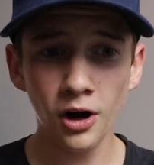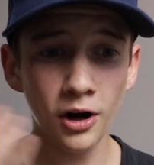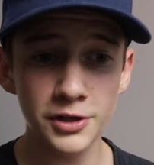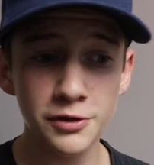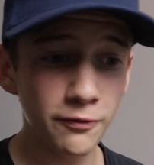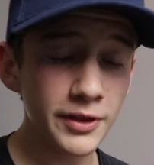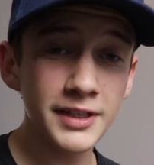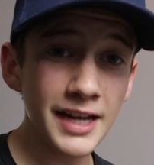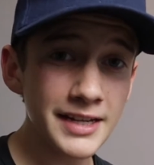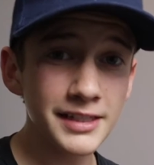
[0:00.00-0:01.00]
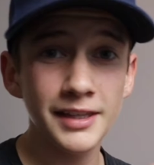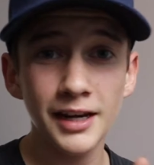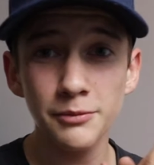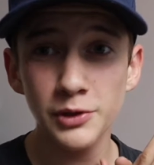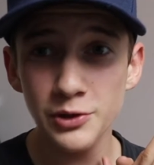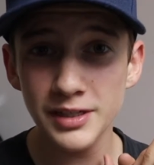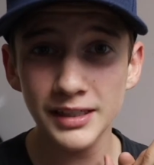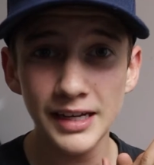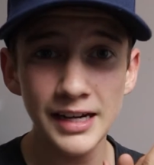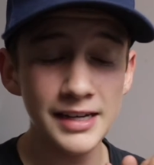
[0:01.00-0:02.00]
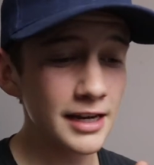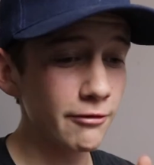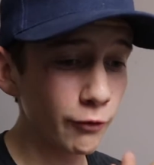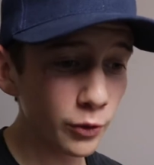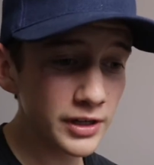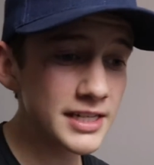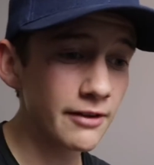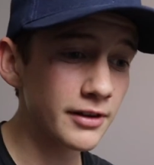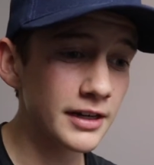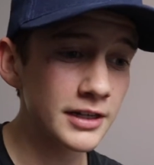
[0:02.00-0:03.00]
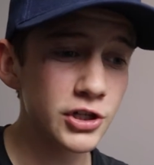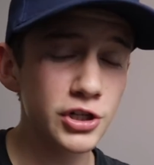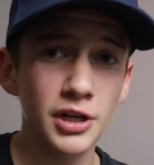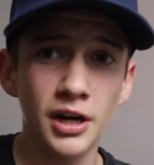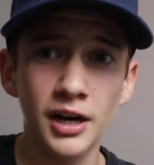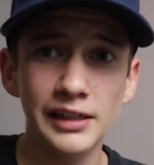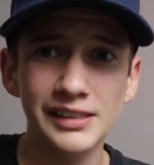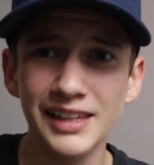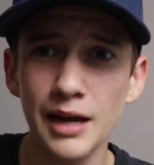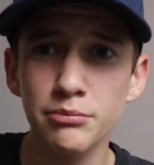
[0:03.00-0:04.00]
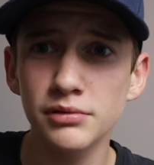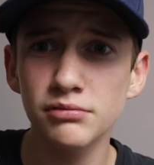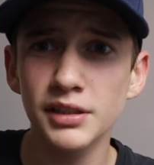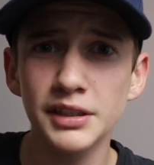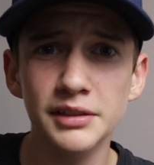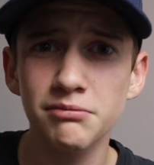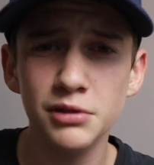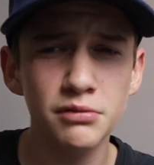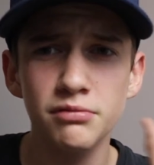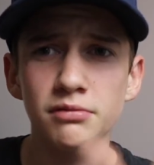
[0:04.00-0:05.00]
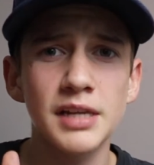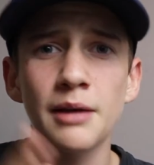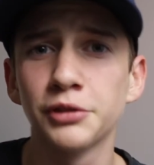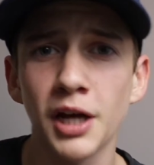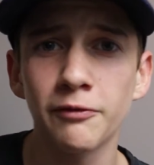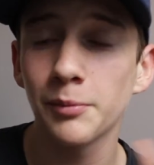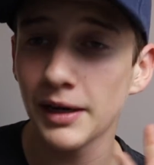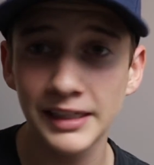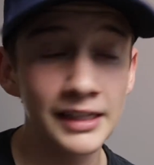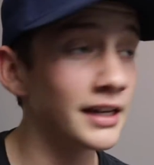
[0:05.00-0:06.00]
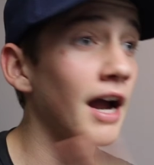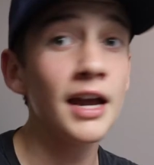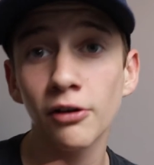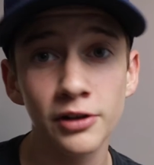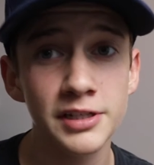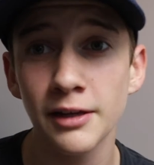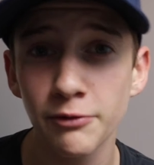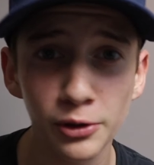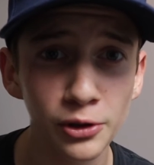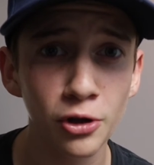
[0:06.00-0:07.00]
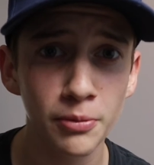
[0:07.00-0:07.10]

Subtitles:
Alright, so for the desk that I'm using, it is a 47-inch collab tabletop from IKEA. I honestly have no clue how to